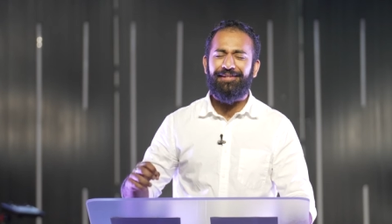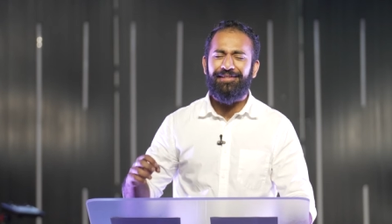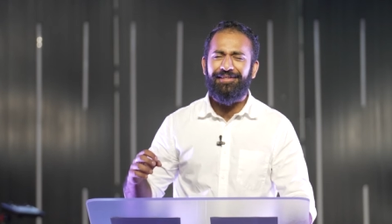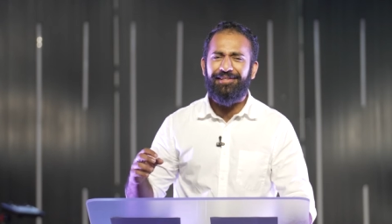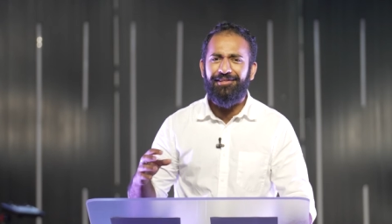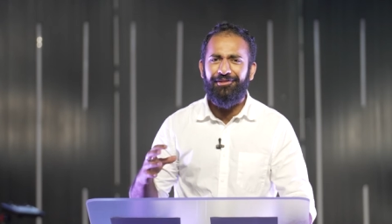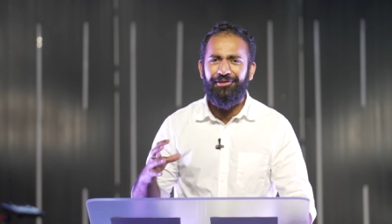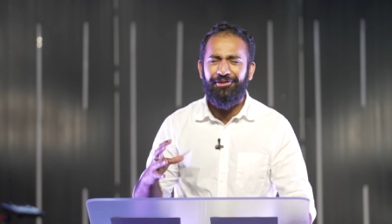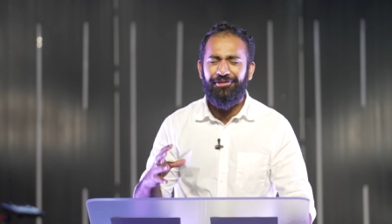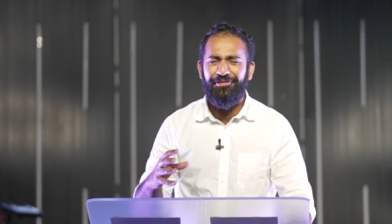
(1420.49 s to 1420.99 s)
A
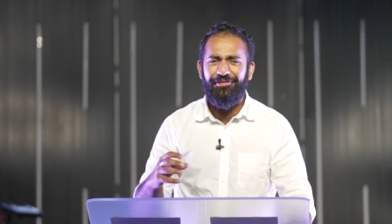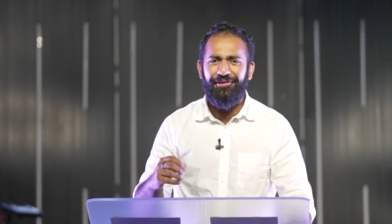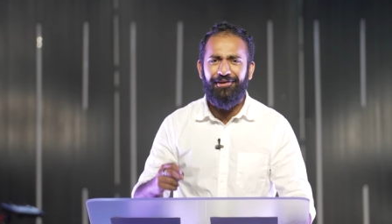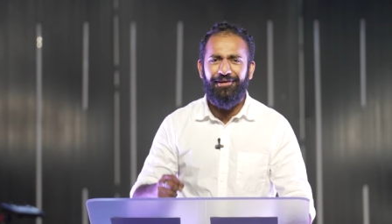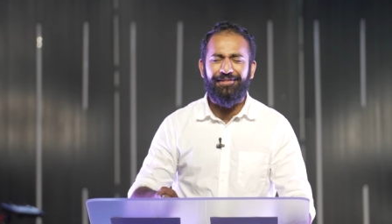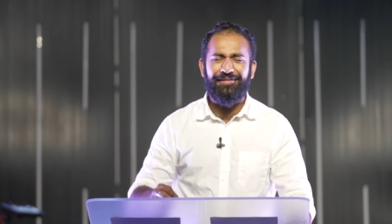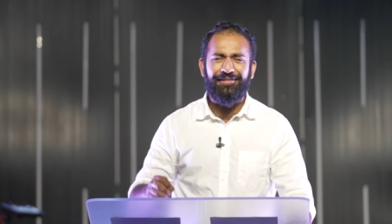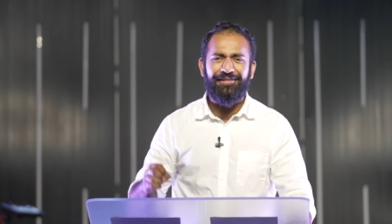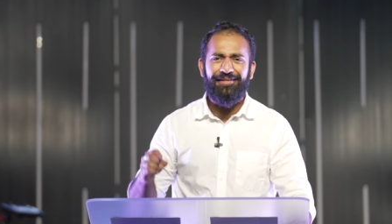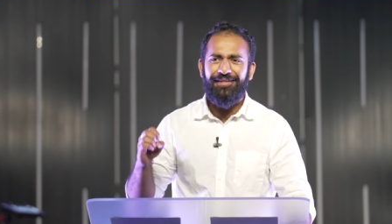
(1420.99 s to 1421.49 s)
little
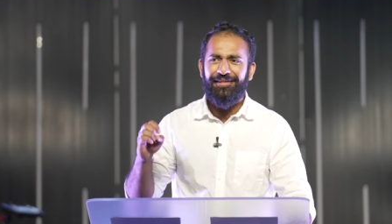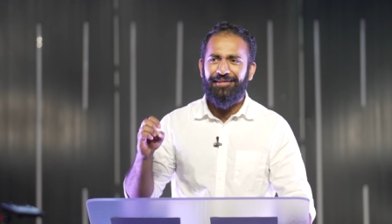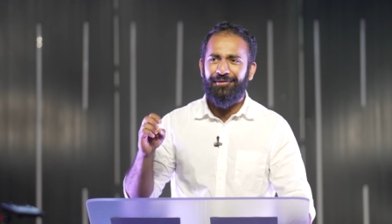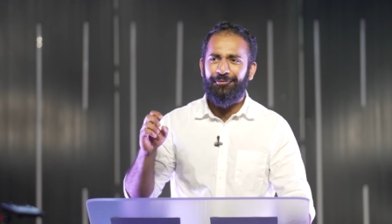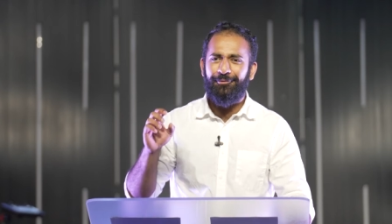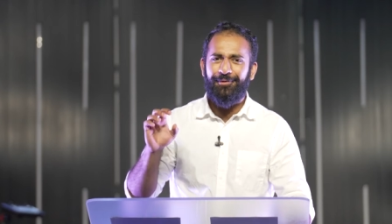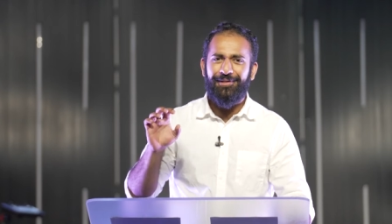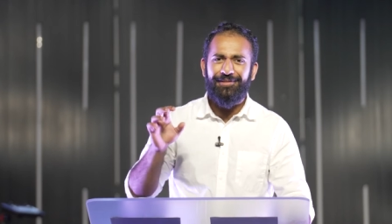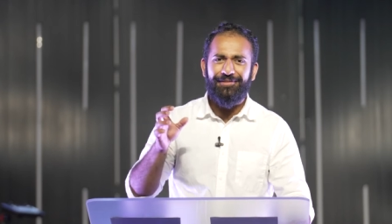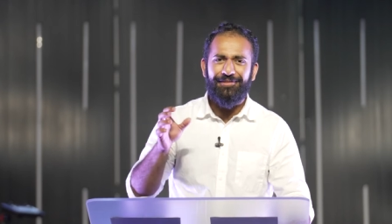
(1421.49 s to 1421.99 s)
thought
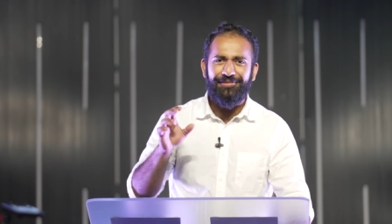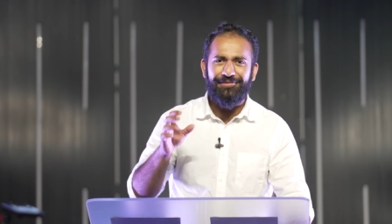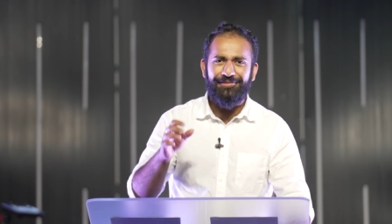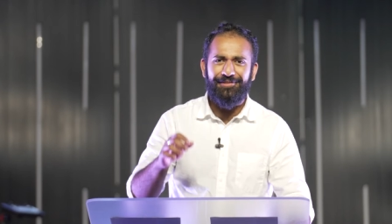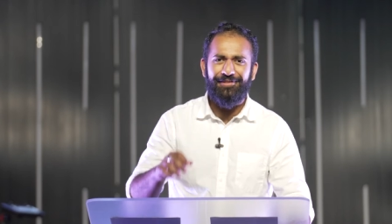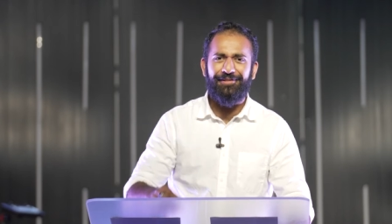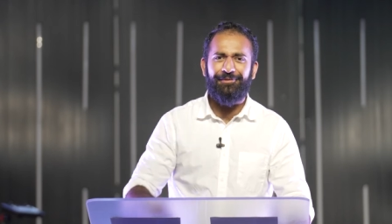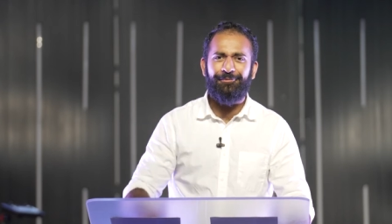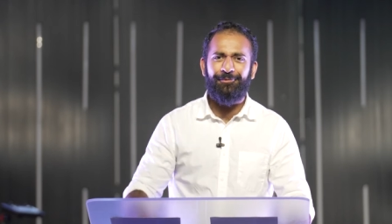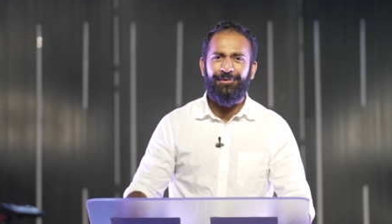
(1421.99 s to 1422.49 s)

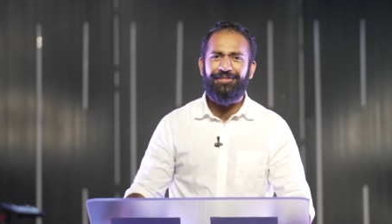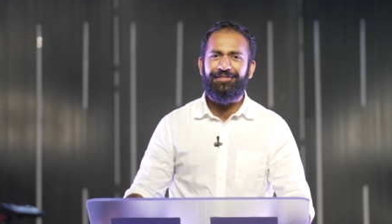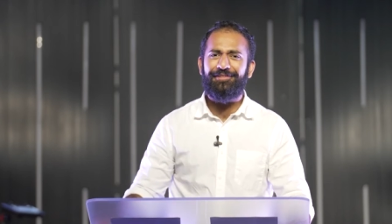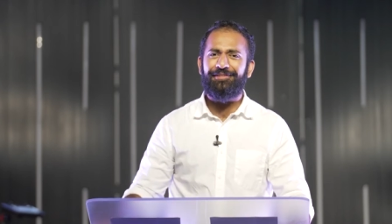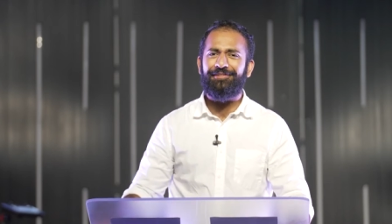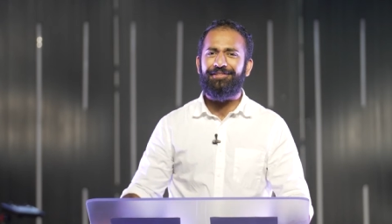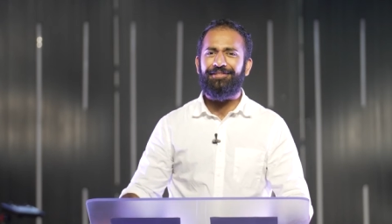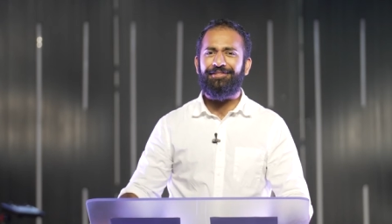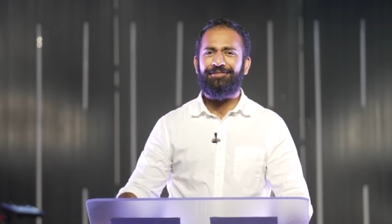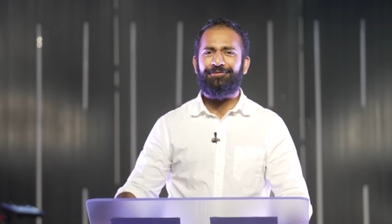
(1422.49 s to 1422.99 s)
weaseled,
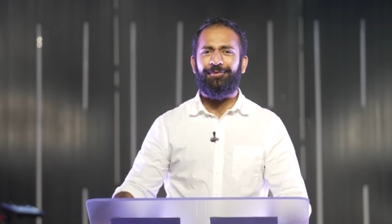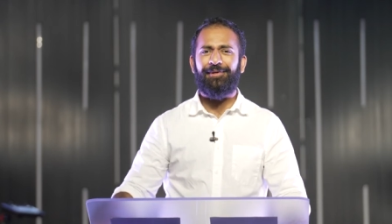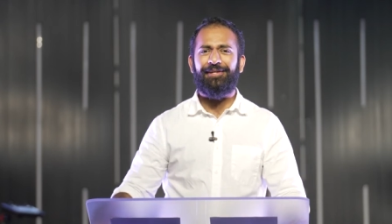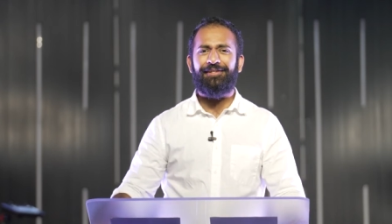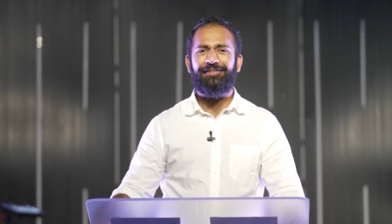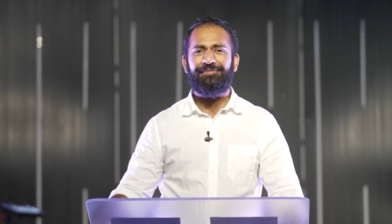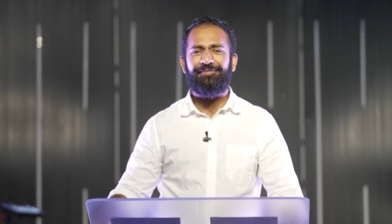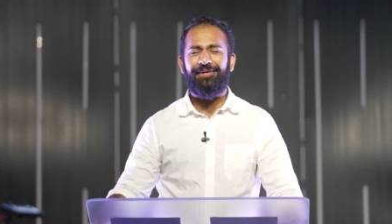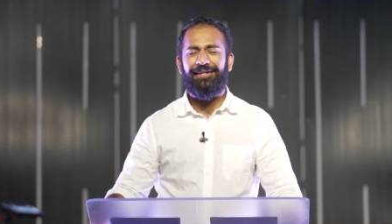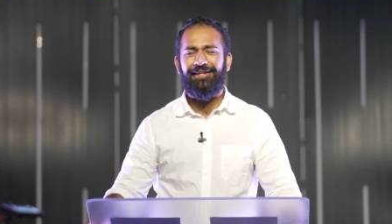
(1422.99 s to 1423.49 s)
weaseled its way
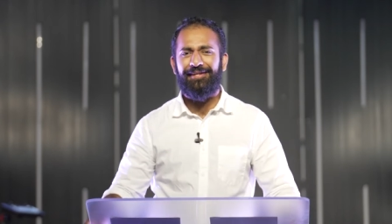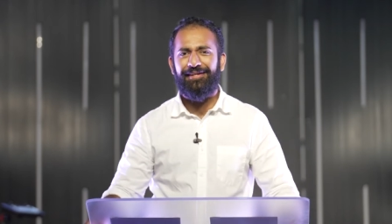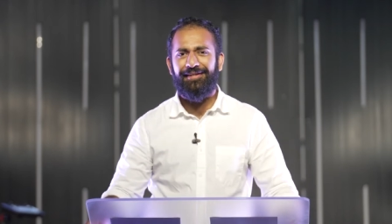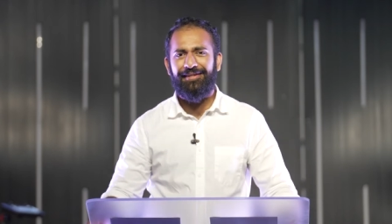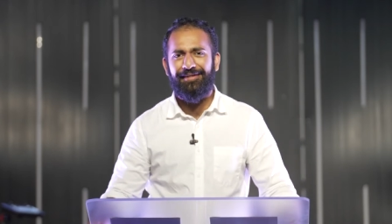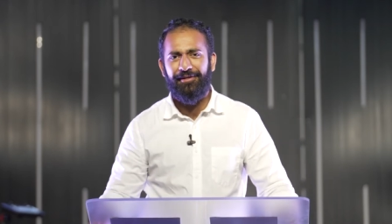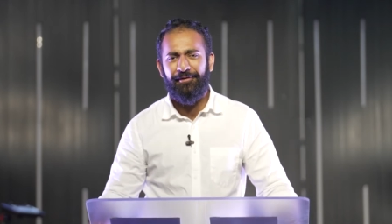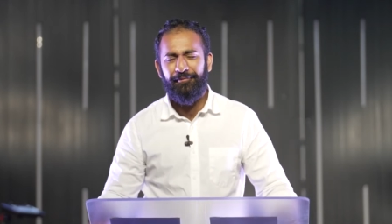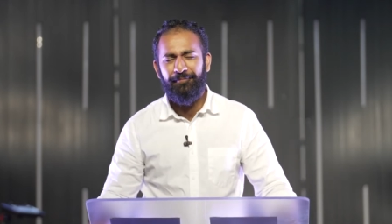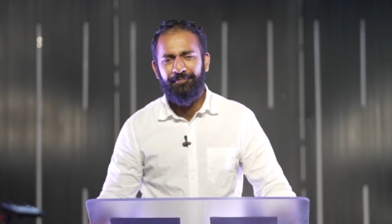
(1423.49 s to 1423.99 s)
into my
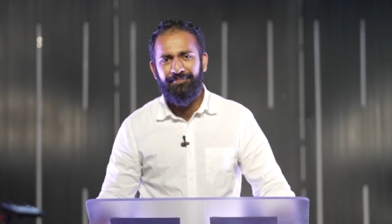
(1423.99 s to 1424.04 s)
head.